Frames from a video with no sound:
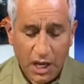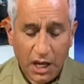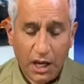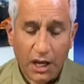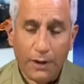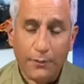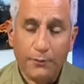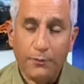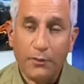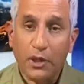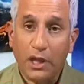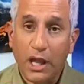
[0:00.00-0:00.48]

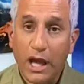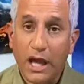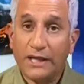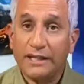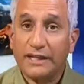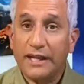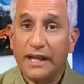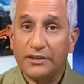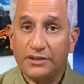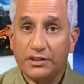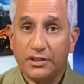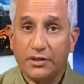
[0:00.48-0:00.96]

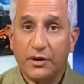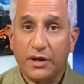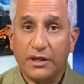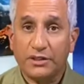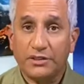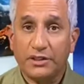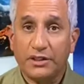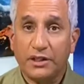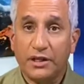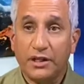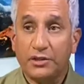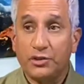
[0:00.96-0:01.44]
Lockdowns
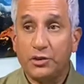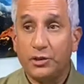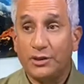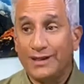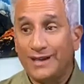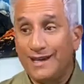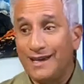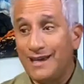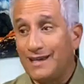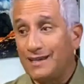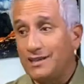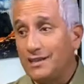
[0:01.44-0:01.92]
across the
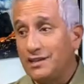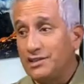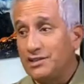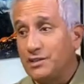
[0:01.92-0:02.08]
country, again,